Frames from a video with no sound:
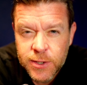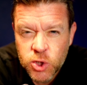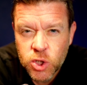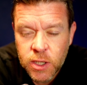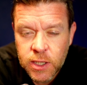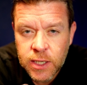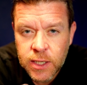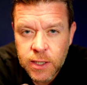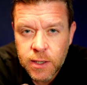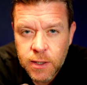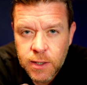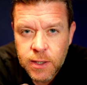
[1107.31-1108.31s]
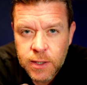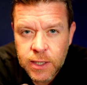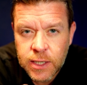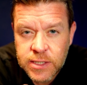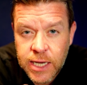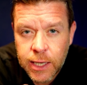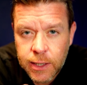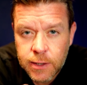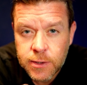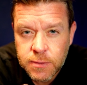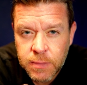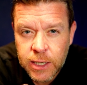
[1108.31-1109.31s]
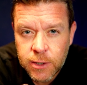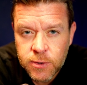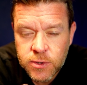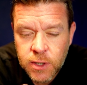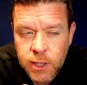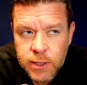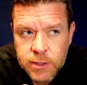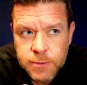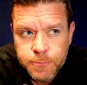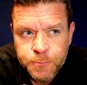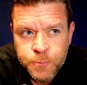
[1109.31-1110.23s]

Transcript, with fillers: chunky Italian tomato sauce